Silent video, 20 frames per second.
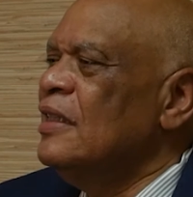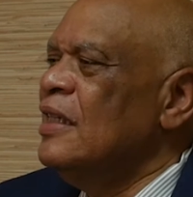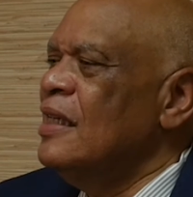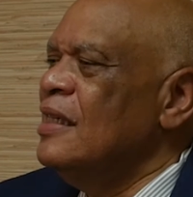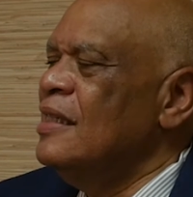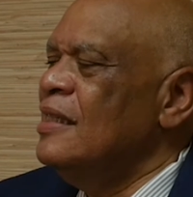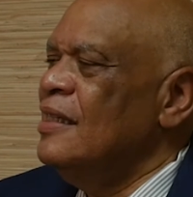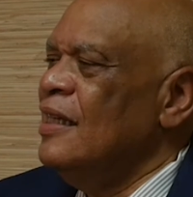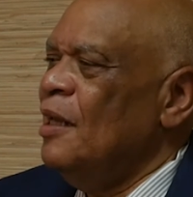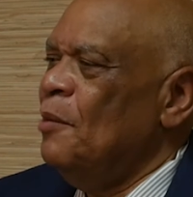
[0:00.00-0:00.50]
to
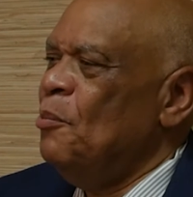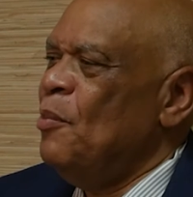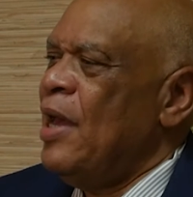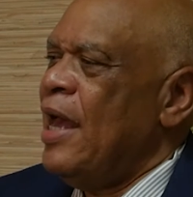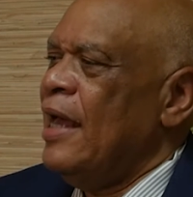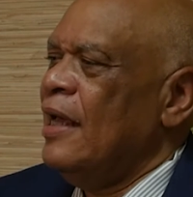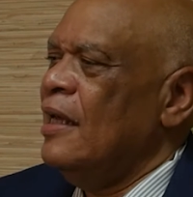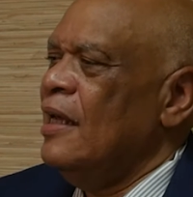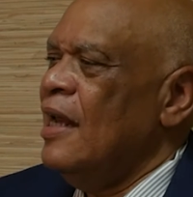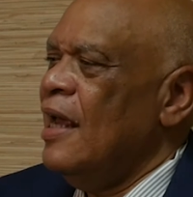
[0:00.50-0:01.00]
sit
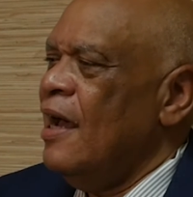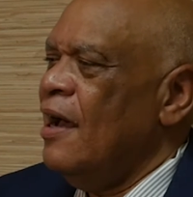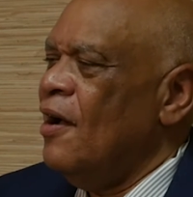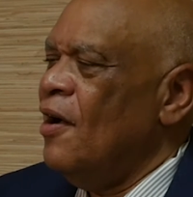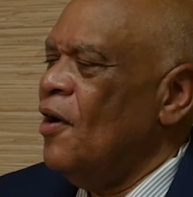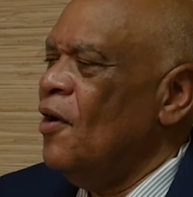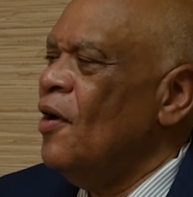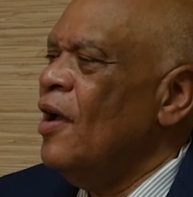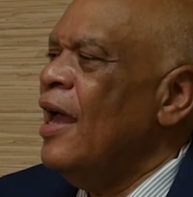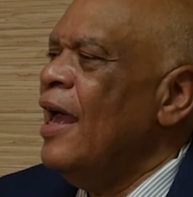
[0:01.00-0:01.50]
back
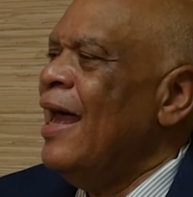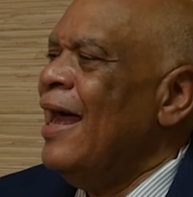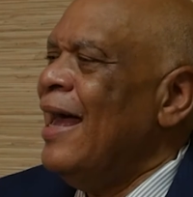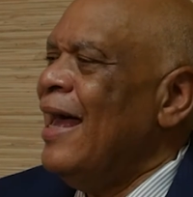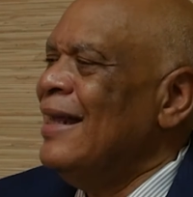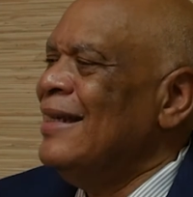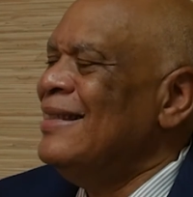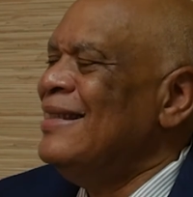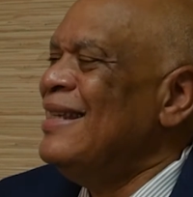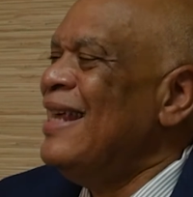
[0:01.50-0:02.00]
now
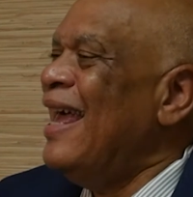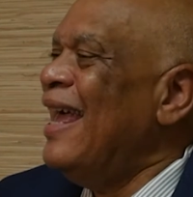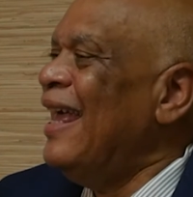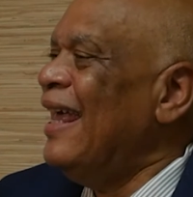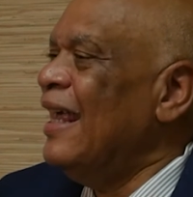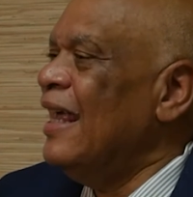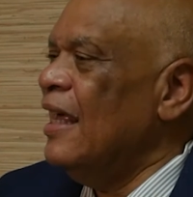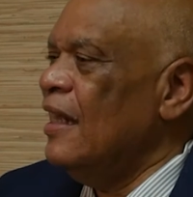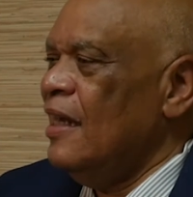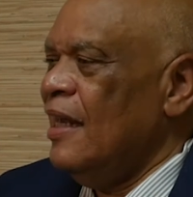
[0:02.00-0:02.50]
and
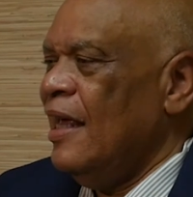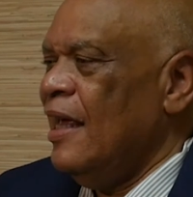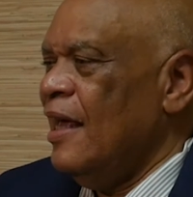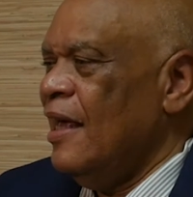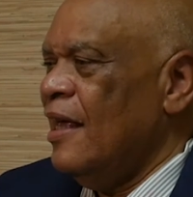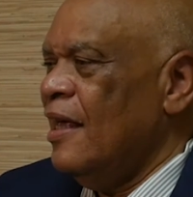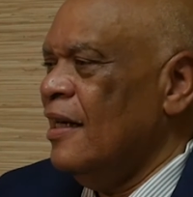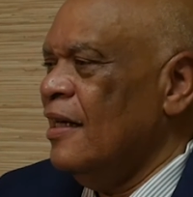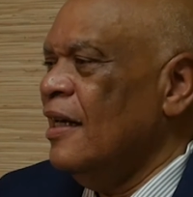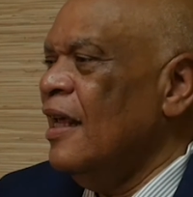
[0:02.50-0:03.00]
take it
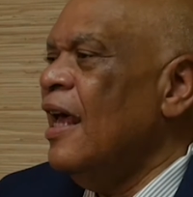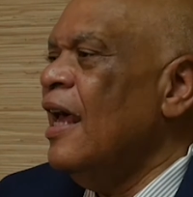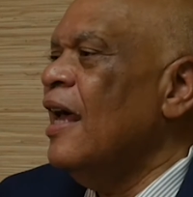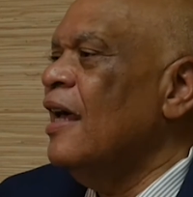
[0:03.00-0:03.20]
in